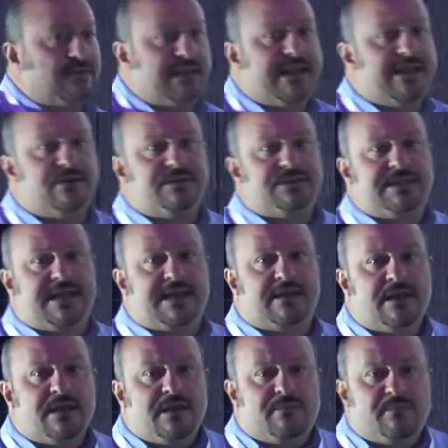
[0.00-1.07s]
layers that
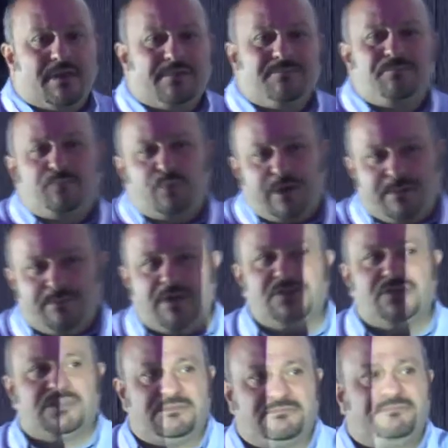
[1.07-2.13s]
pretty
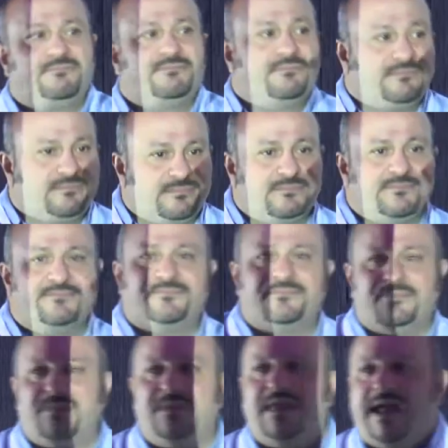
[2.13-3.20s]
much
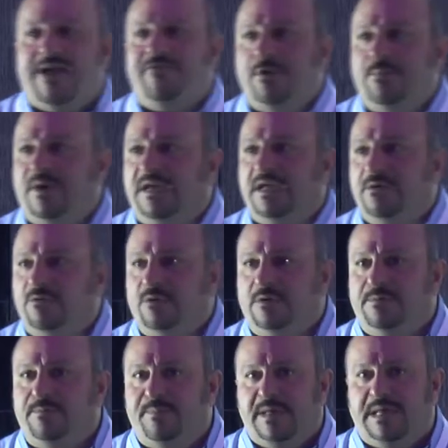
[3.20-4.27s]
everybody
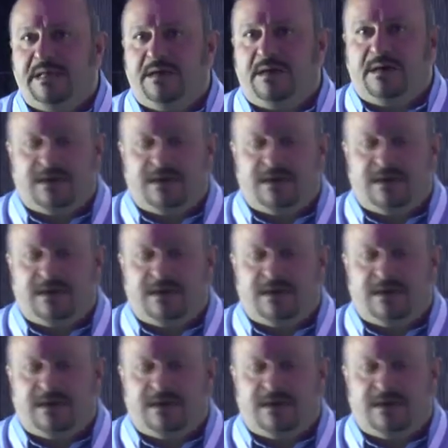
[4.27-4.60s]
would be